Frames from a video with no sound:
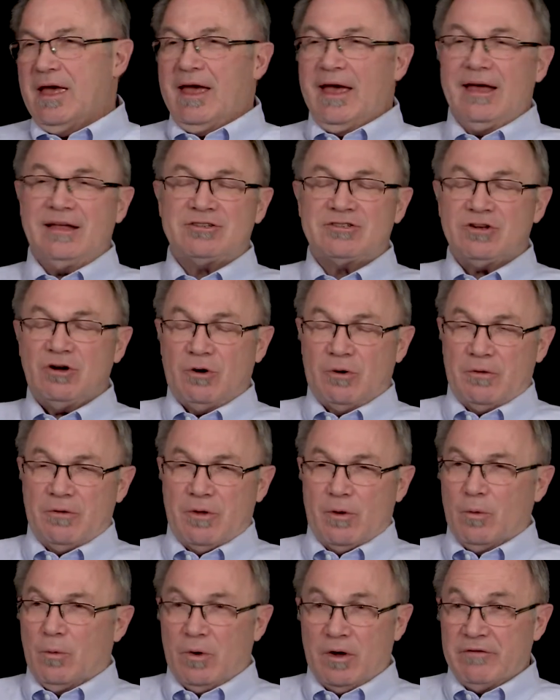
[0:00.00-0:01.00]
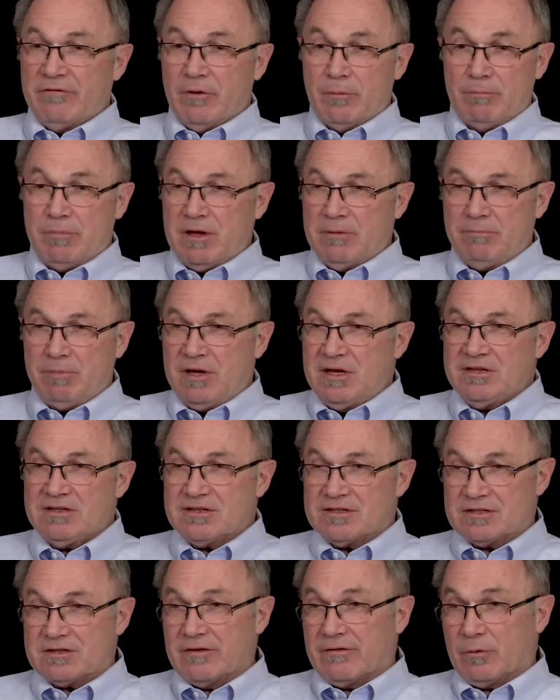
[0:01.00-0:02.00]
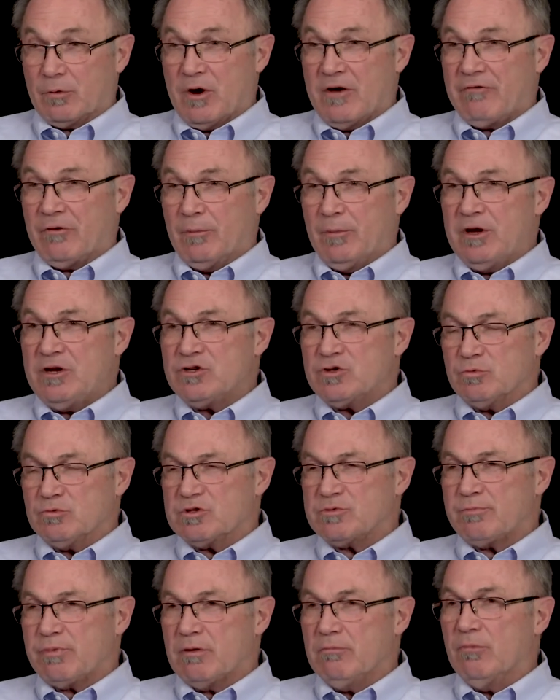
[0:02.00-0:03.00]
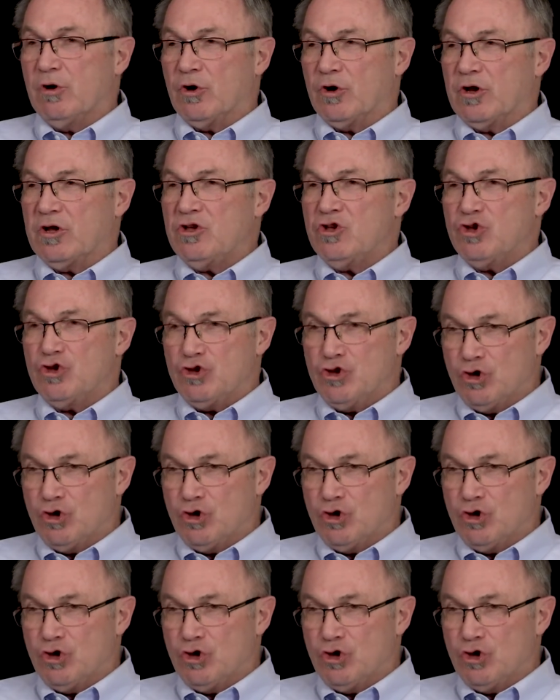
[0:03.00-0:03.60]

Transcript: And so one of the big pieces of the Reformation was promoting